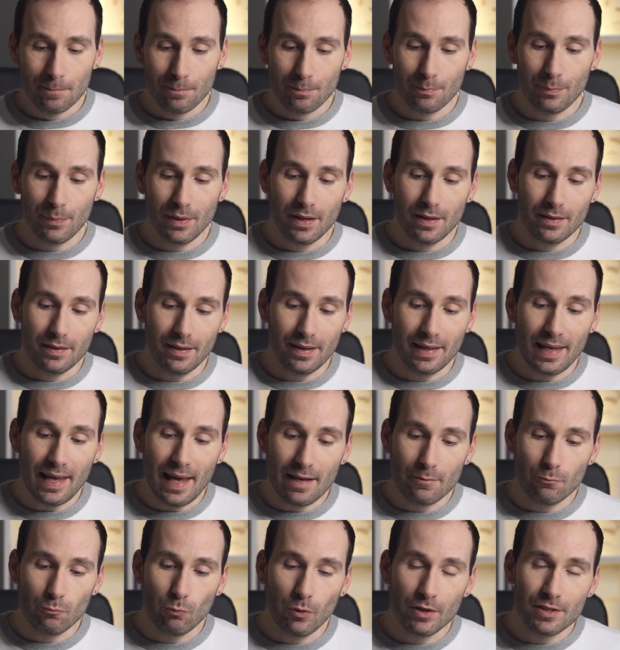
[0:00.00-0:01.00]
But
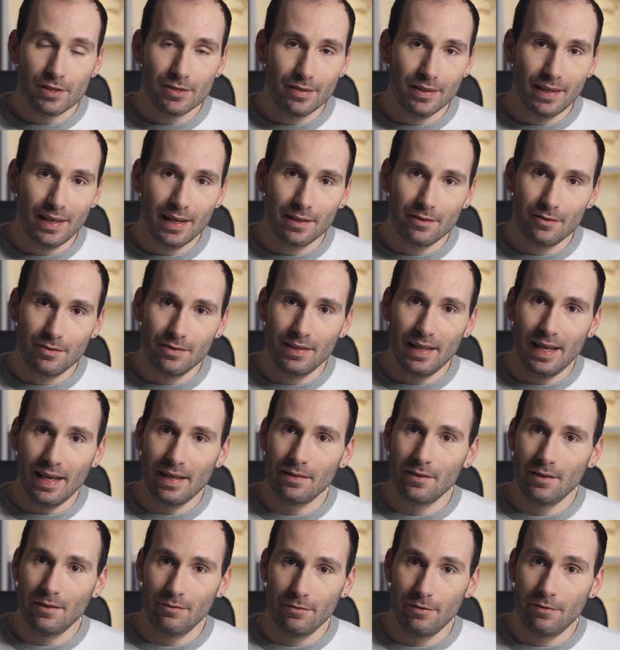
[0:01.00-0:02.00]
again, once you get to the
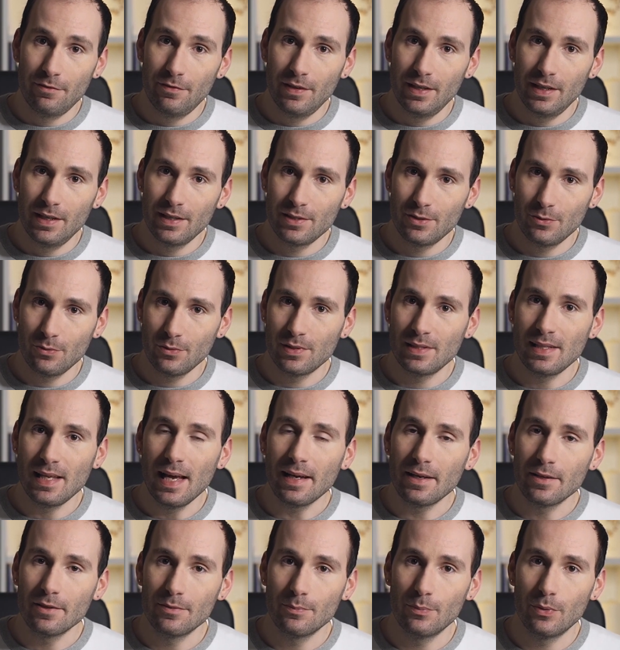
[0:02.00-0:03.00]
end of the first or
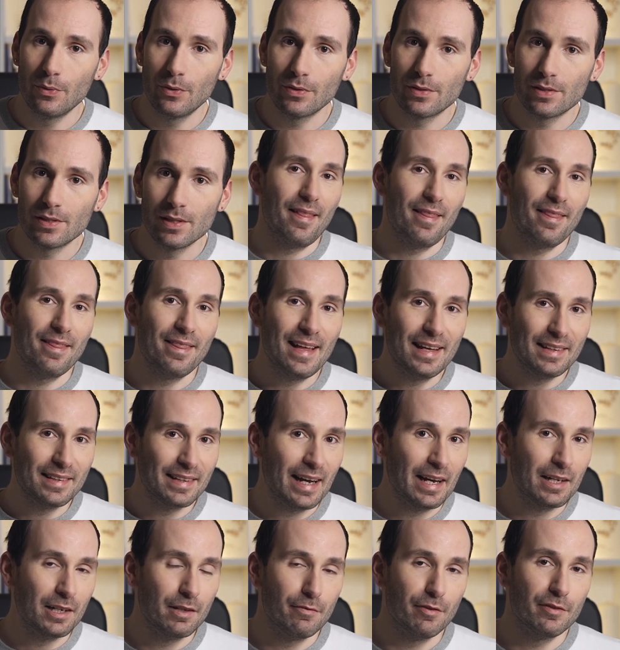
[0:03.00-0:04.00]
second books, that
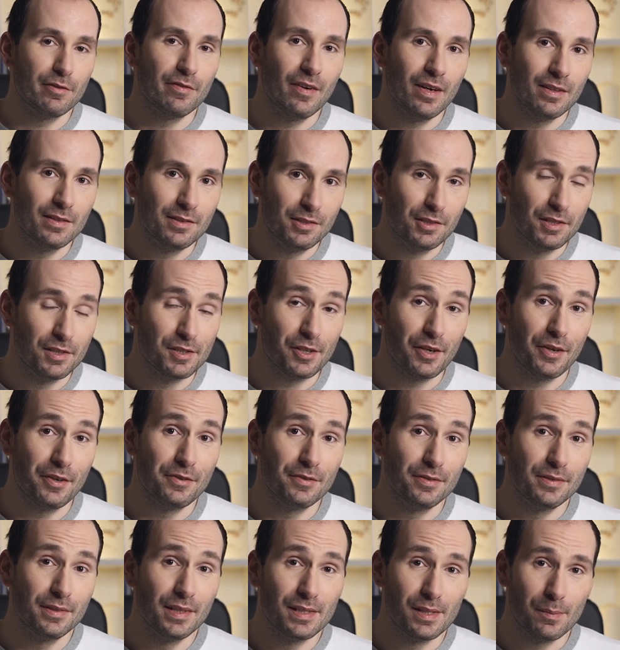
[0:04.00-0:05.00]
kind of advantage is going
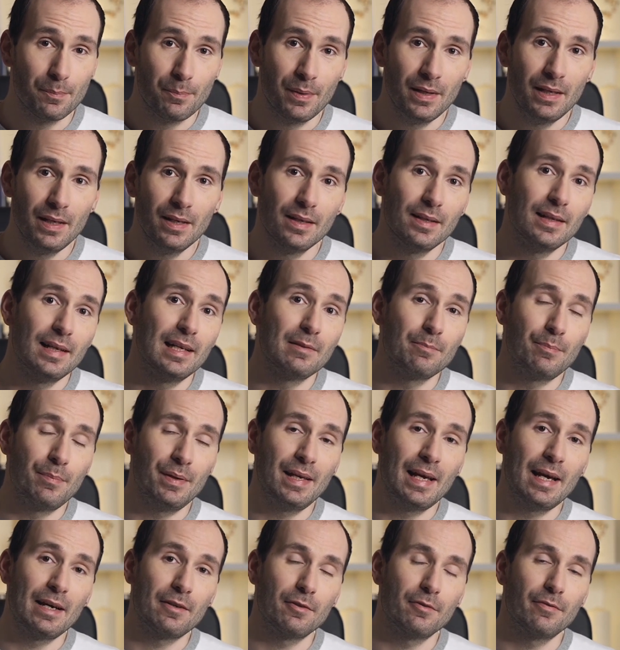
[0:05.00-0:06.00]
to disappear, and
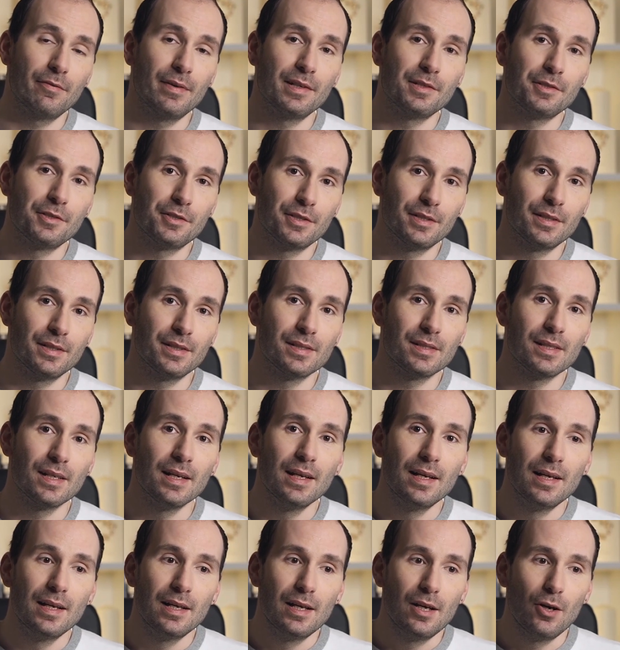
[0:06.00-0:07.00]
Piano Adventures
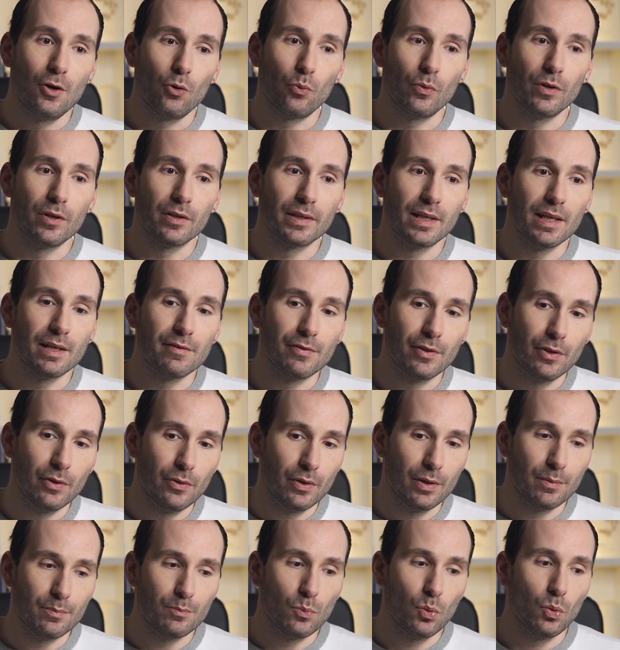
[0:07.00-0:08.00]
will give you
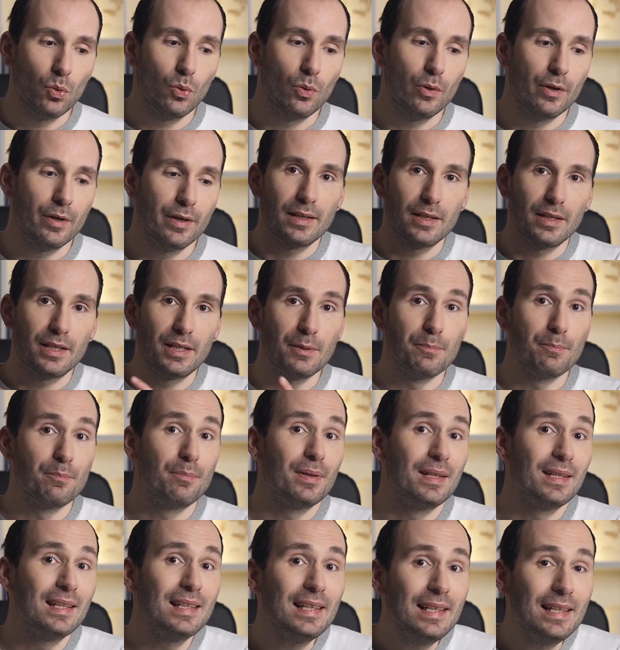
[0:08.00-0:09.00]
a more
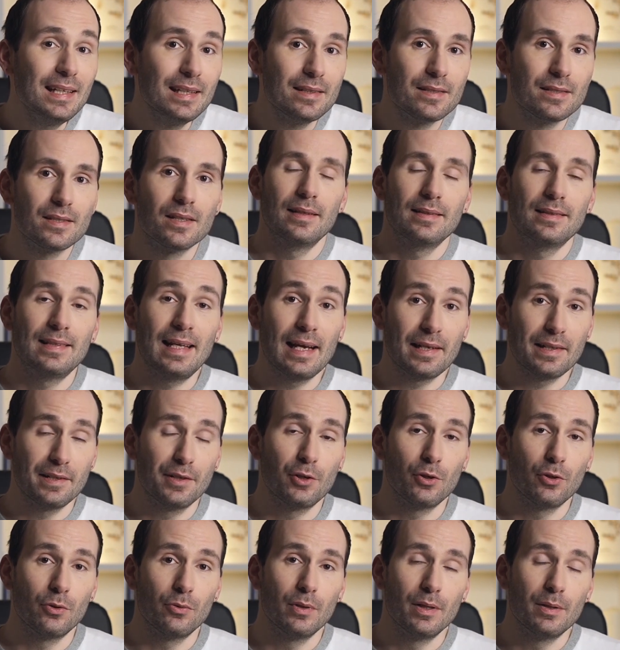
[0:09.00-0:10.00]
complete
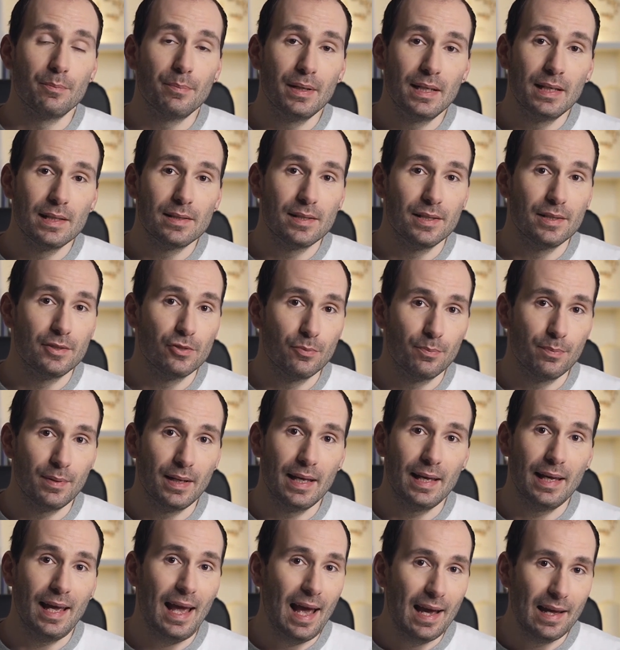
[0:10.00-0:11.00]
technical ability to
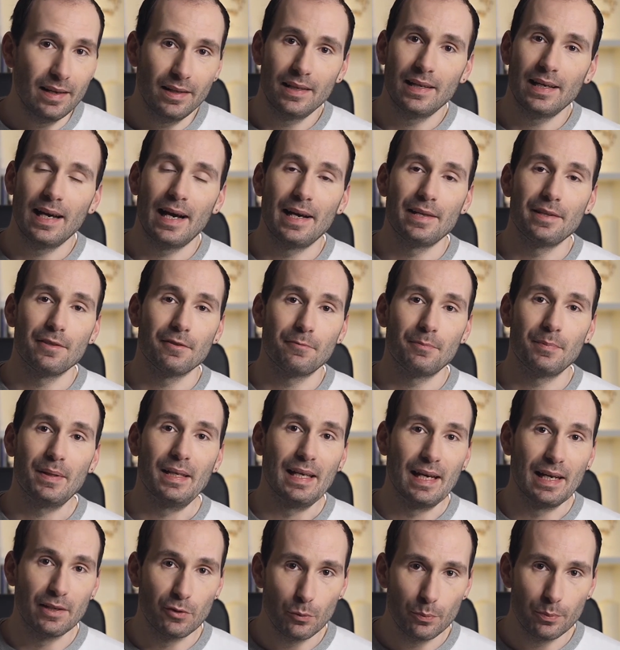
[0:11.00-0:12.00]
play any kind of
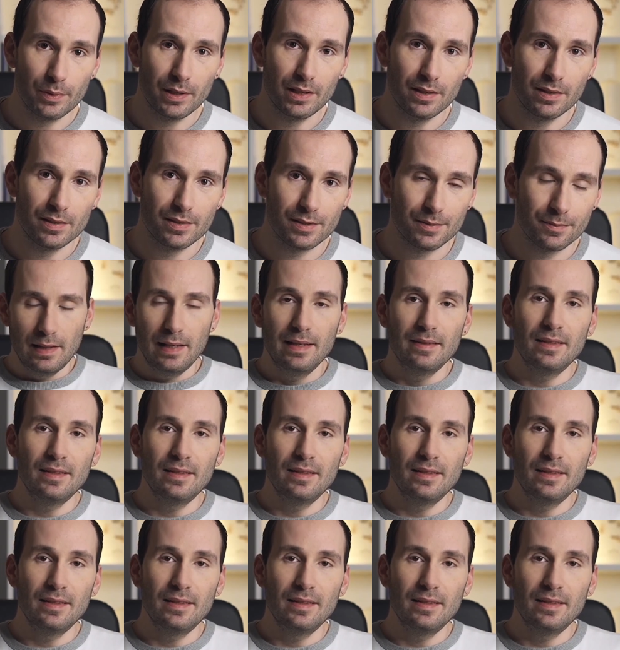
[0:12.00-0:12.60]
piano piece.